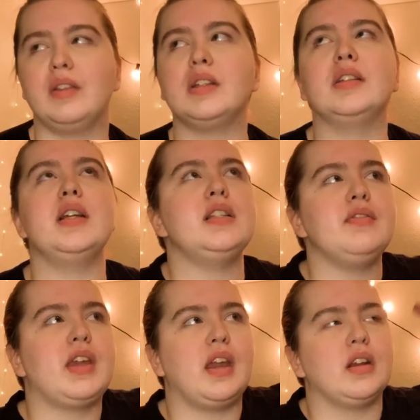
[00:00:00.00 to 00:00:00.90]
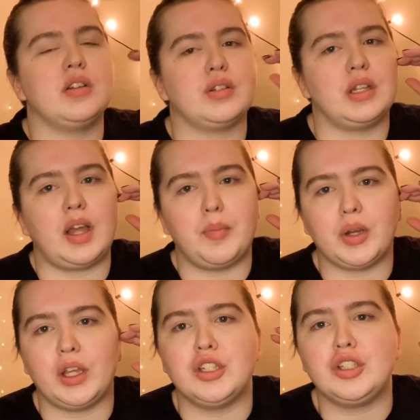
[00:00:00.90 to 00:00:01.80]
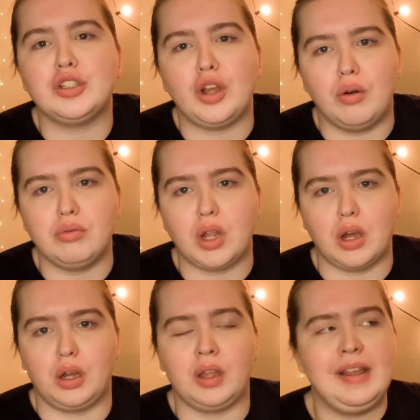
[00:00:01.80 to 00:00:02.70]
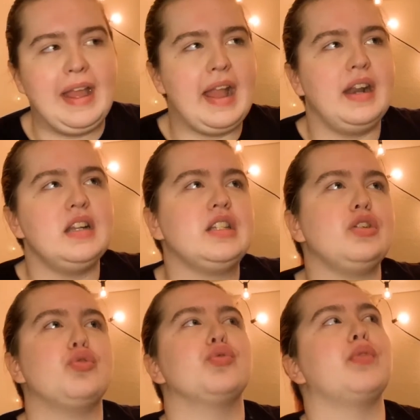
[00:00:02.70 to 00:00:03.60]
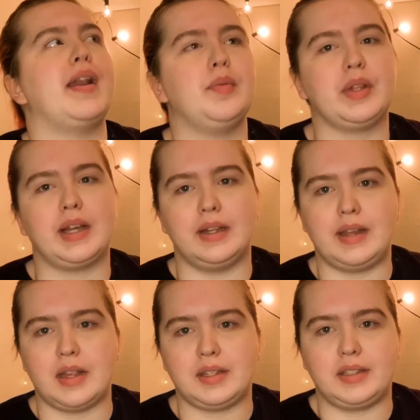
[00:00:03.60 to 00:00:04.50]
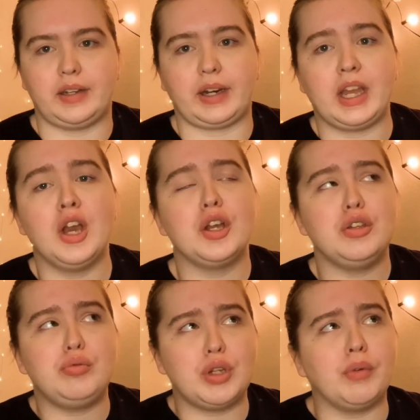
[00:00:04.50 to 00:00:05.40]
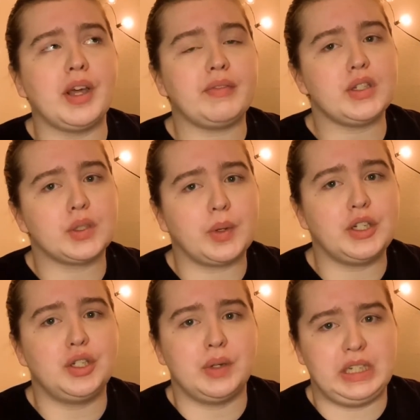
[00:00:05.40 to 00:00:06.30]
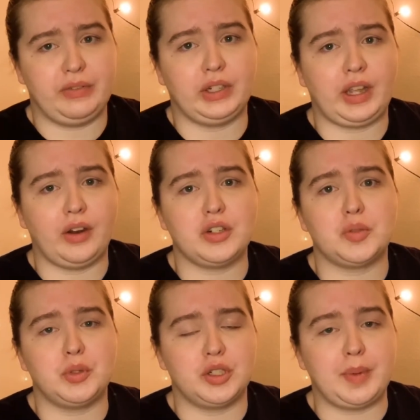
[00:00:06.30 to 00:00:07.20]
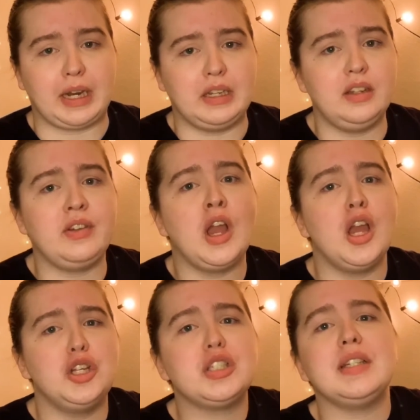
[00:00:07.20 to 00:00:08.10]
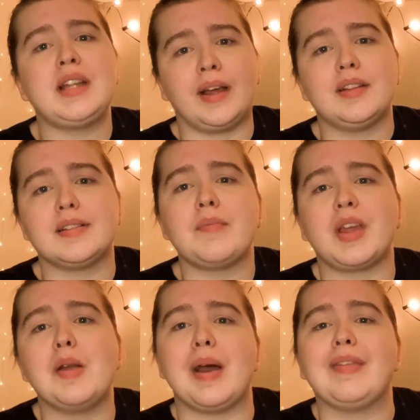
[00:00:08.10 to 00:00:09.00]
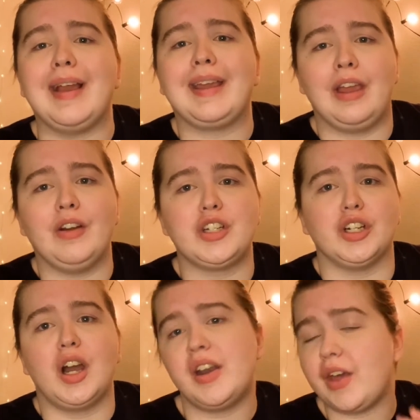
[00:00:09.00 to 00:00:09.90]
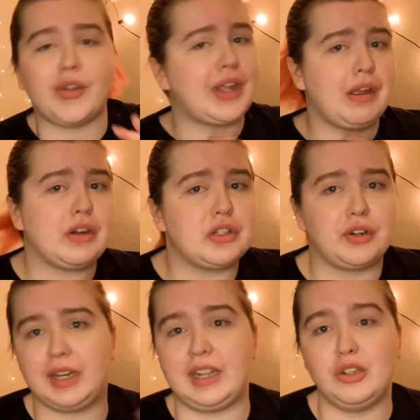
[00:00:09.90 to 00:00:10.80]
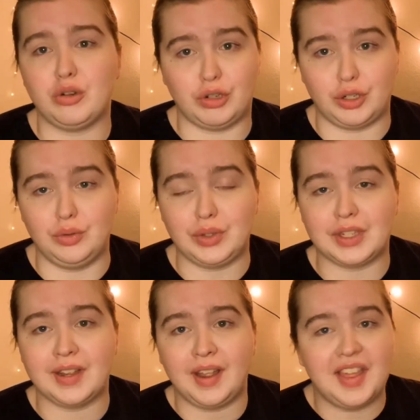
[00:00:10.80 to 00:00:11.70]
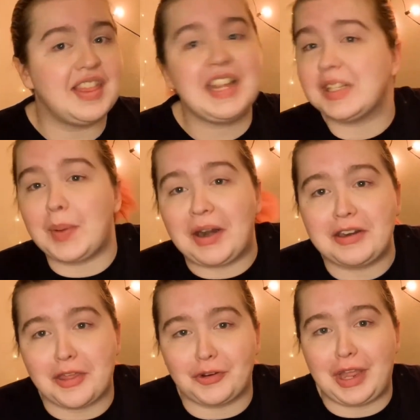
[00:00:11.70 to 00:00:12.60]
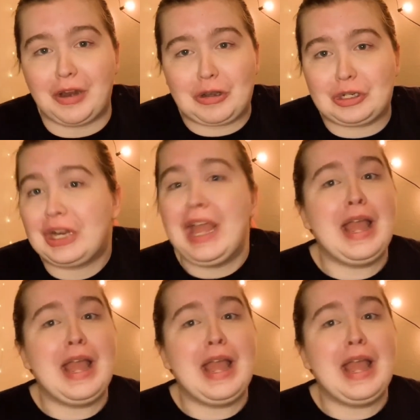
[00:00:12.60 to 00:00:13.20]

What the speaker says: The list of characters in that book is so long, and it is incredibly unnecessary. You don't have to switch to a different character's perspective just to tell us something about that character. Another character can introduce things about another character.